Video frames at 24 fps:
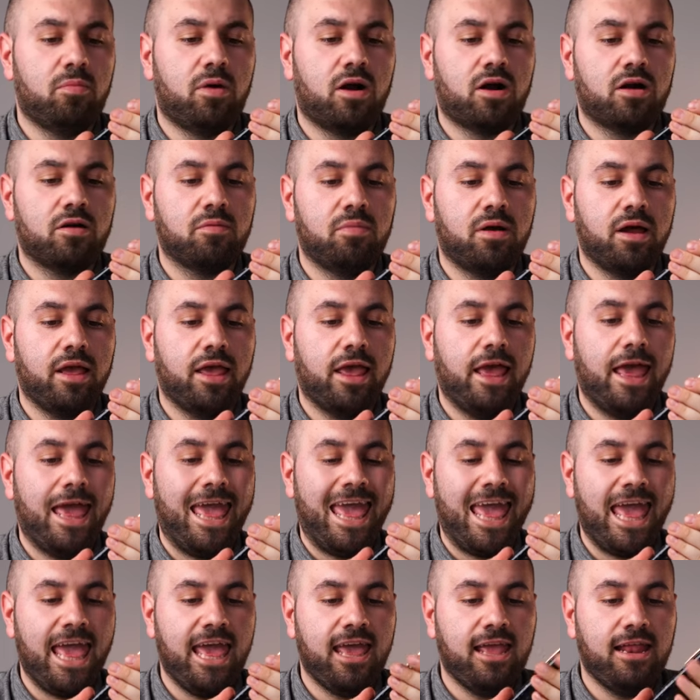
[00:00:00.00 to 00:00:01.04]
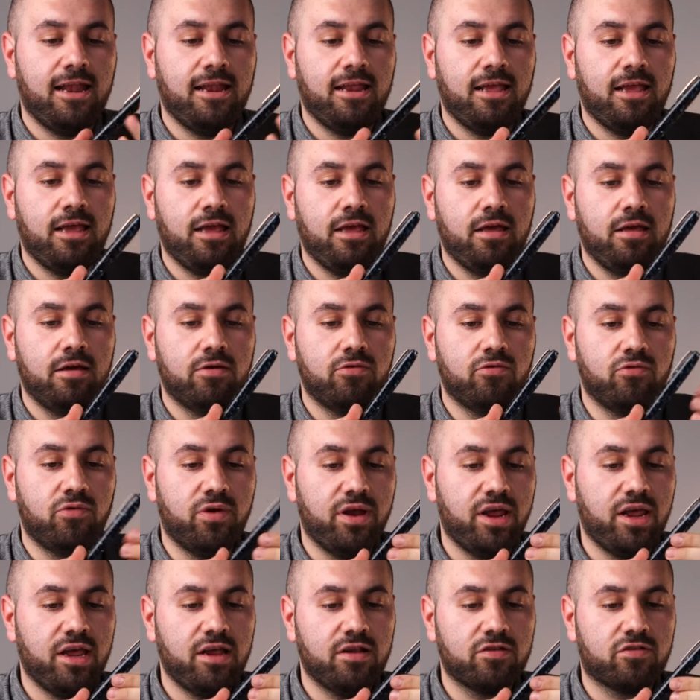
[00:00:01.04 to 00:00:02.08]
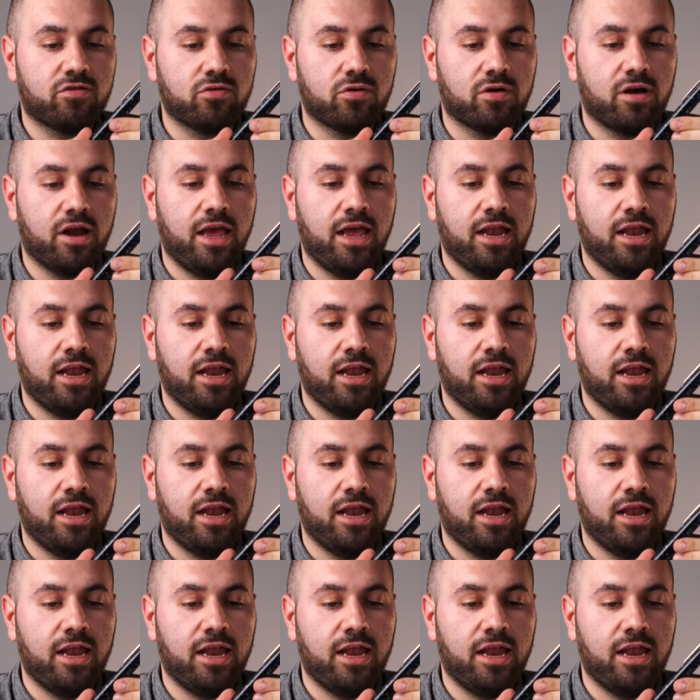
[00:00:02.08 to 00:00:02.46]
marked by any rings or